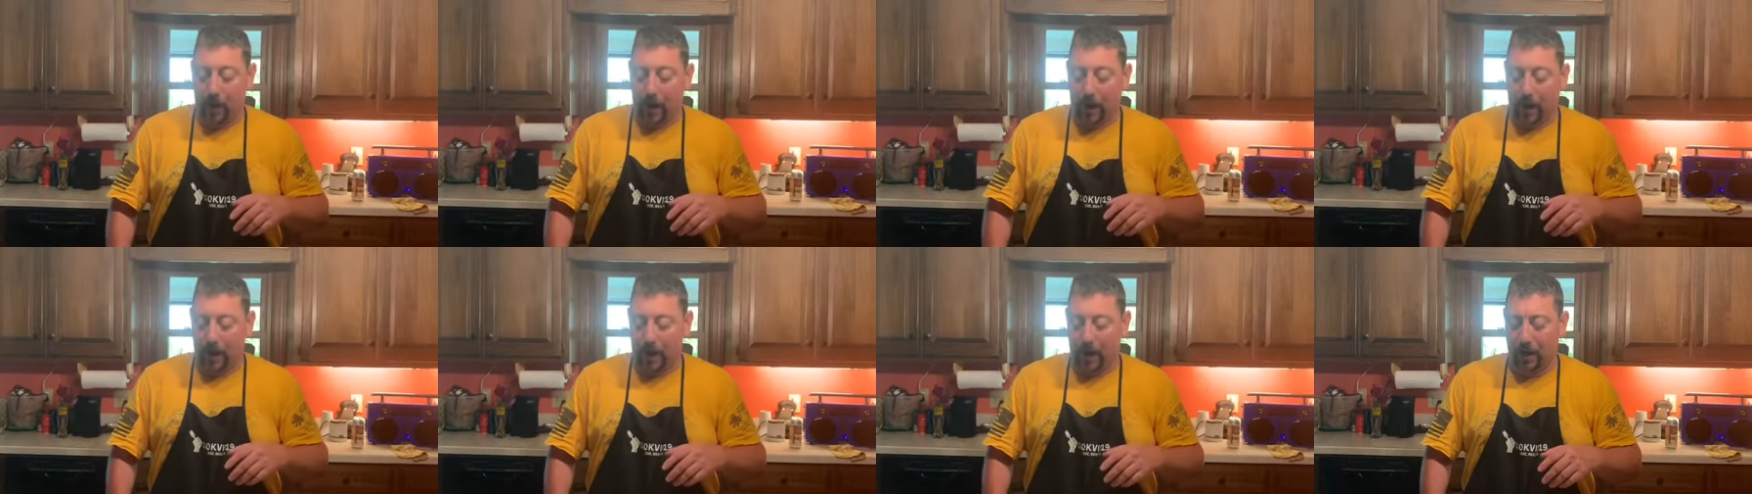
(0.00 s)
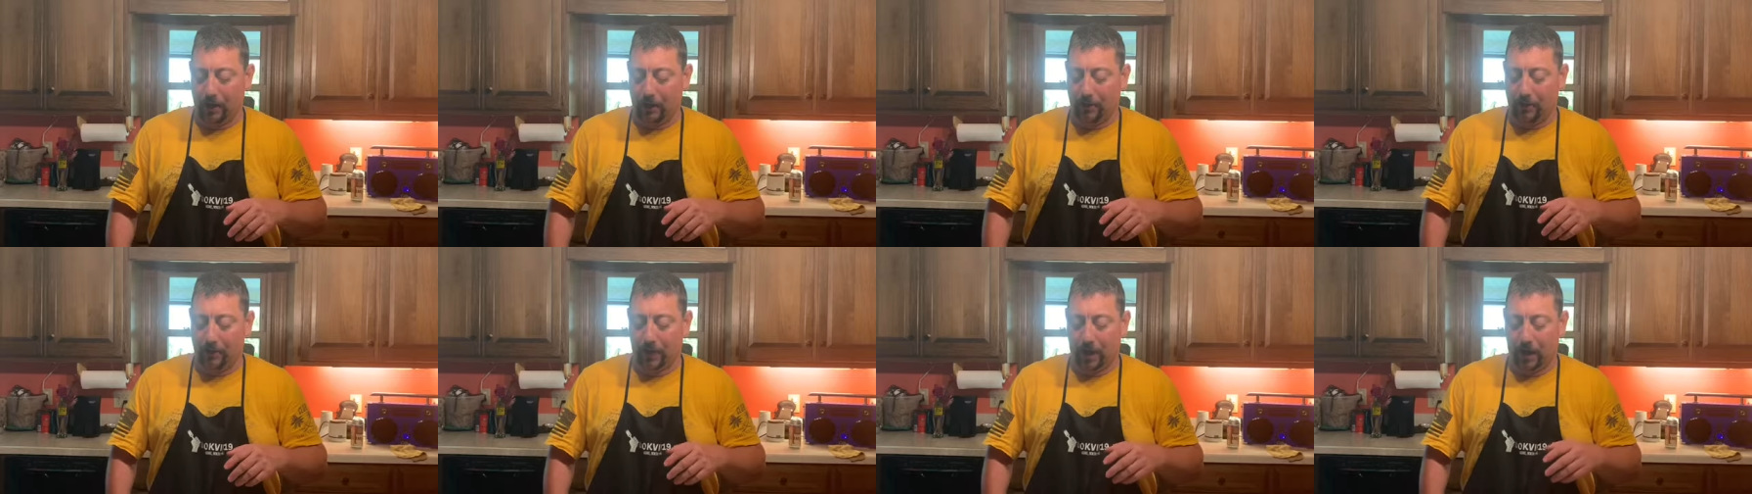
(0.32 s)

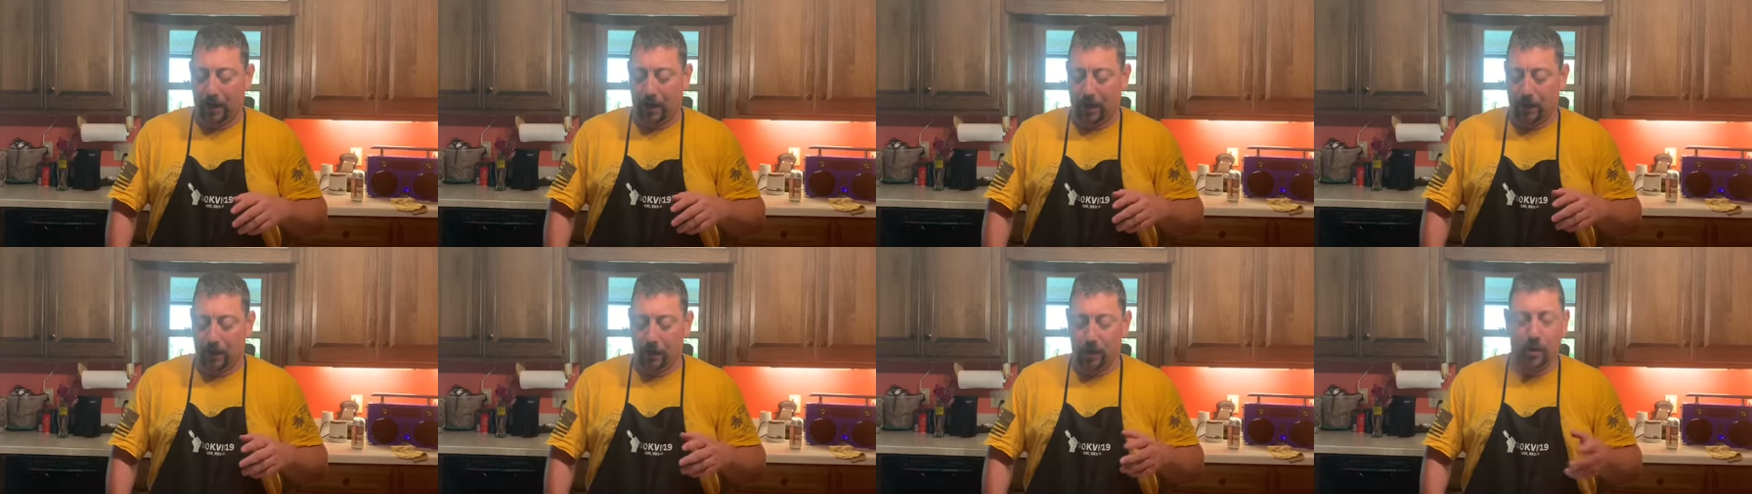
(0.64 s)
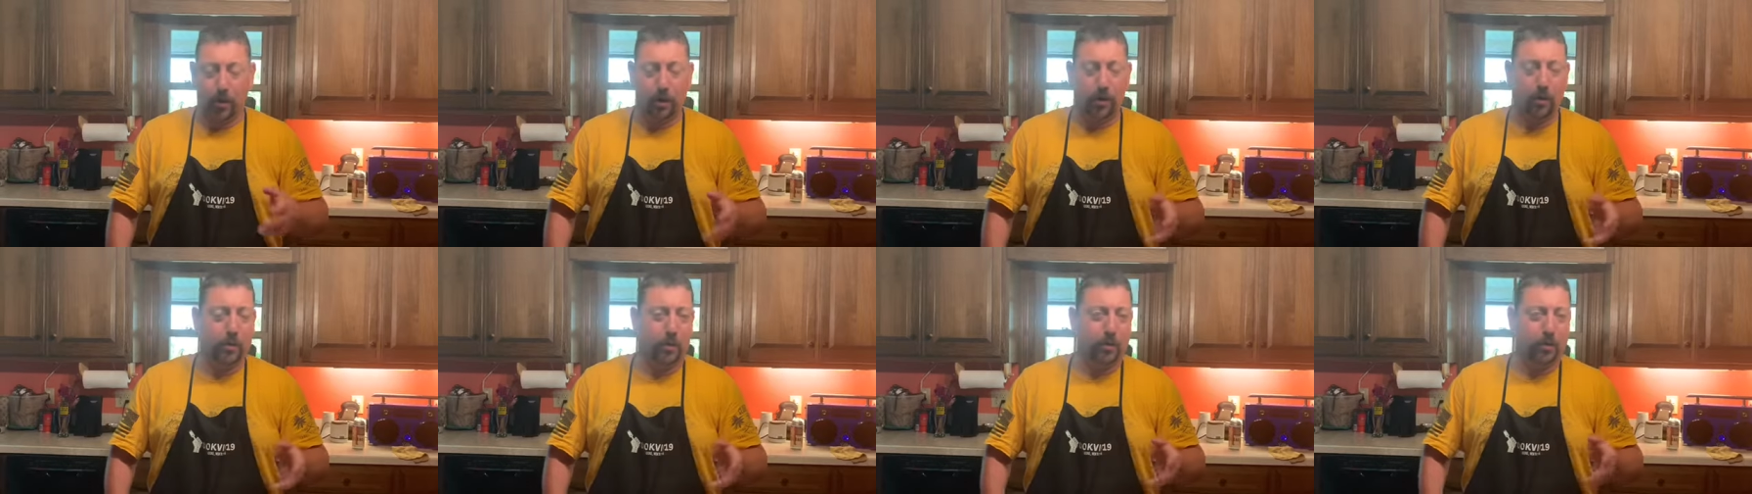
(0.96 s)
And, uh, you
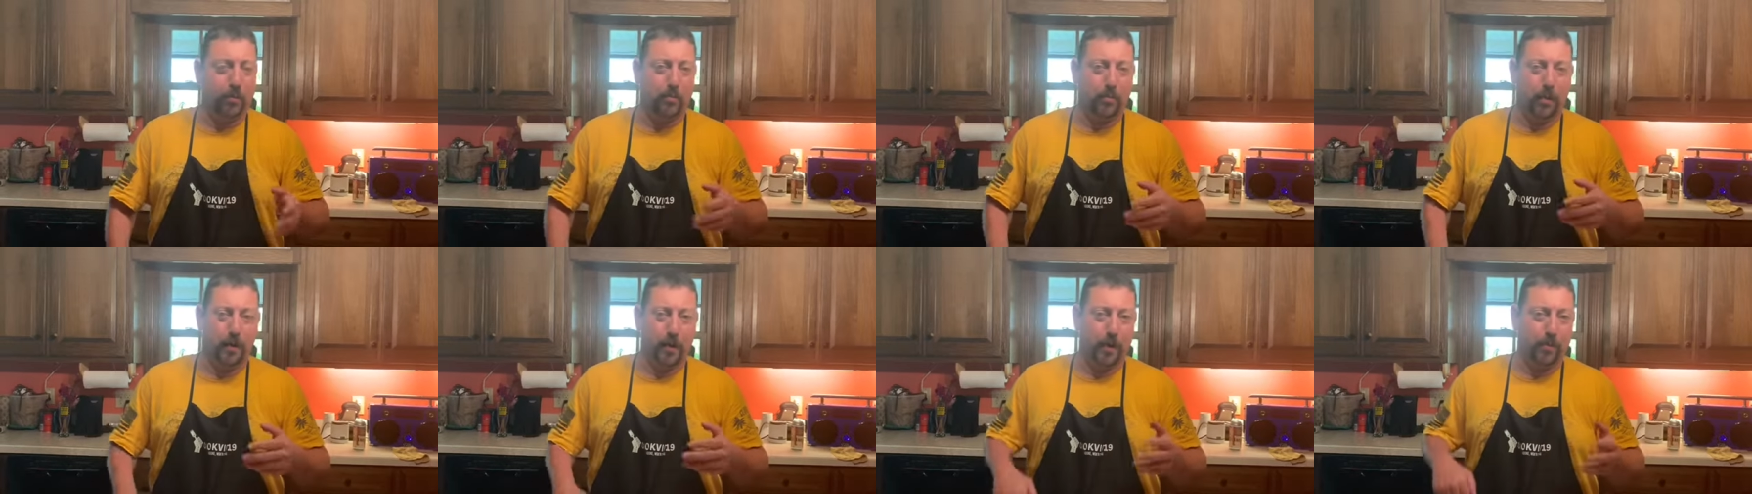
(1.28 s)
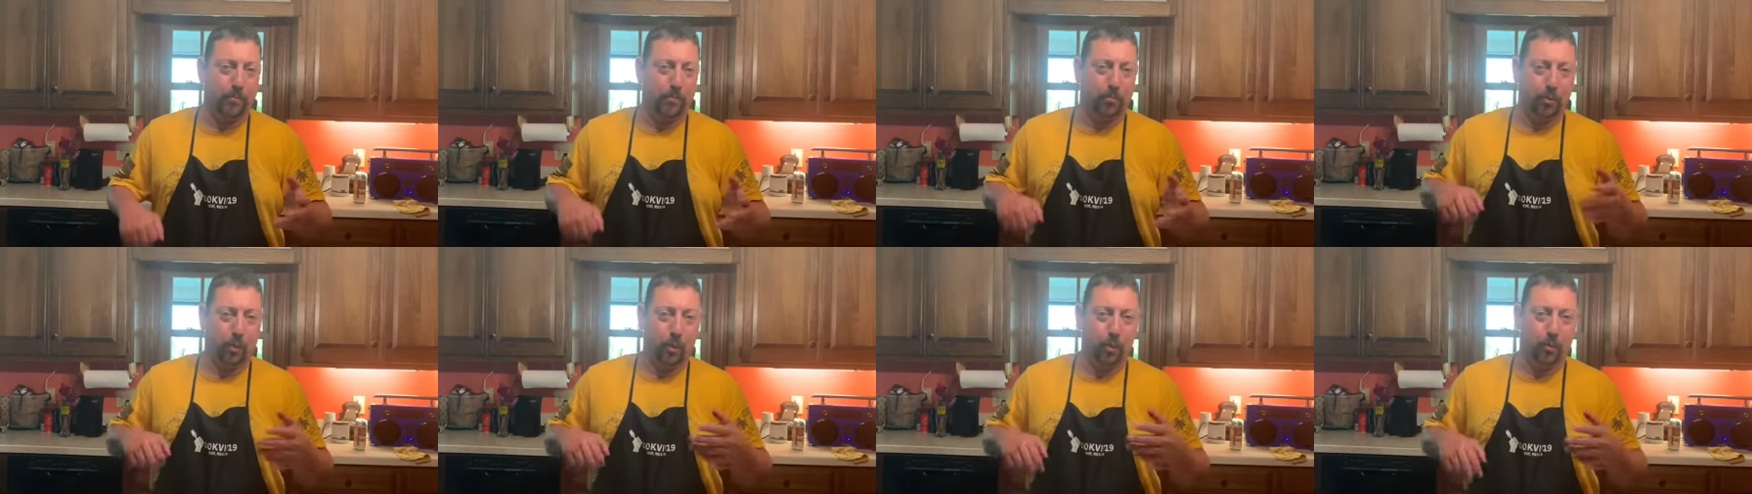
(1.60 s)
know, you could pick
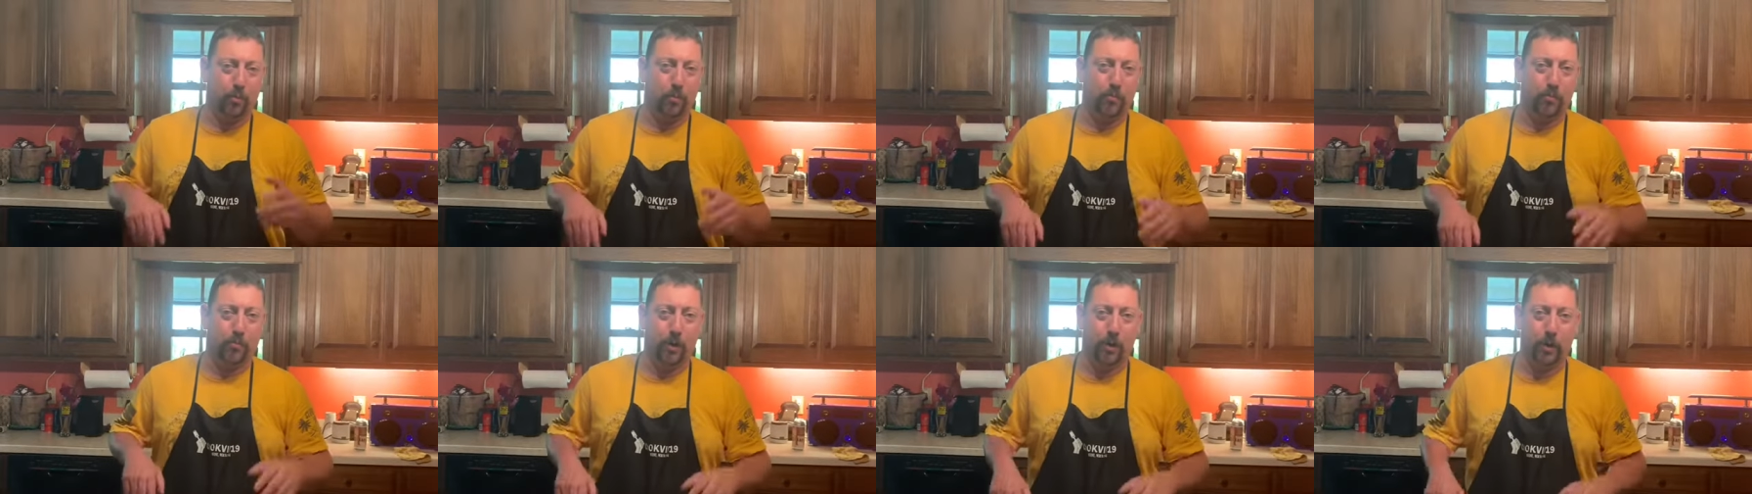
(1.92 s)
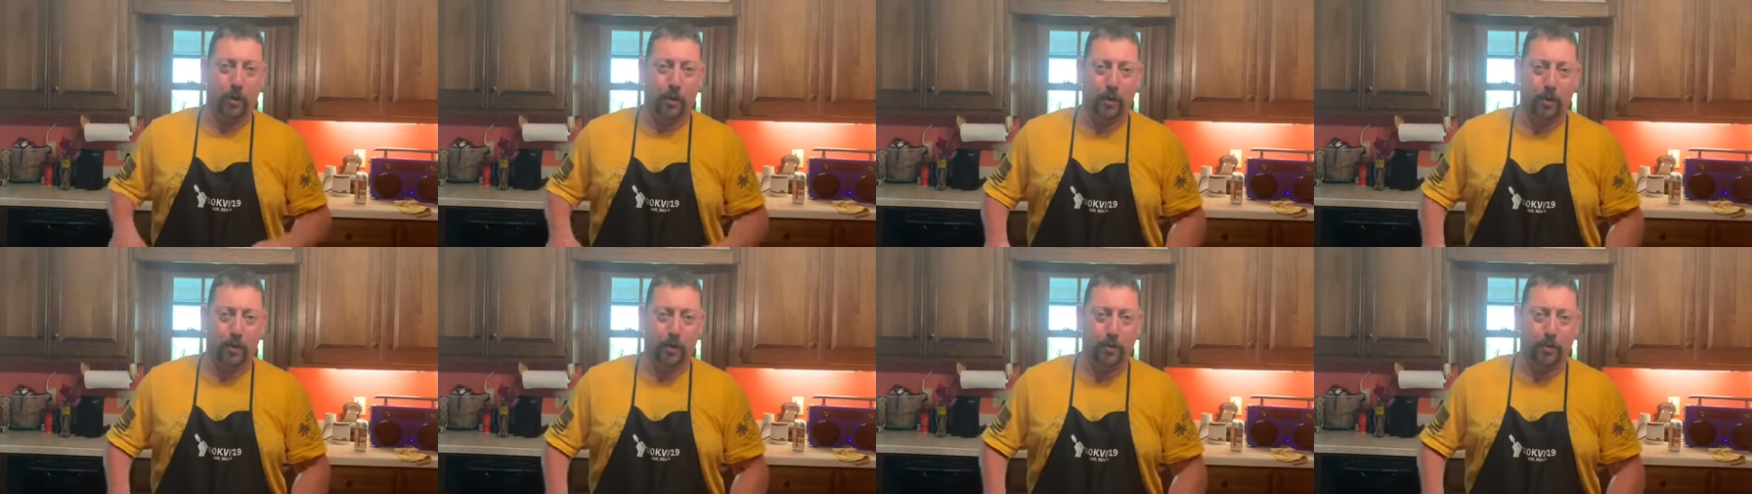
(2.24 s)
up local burger.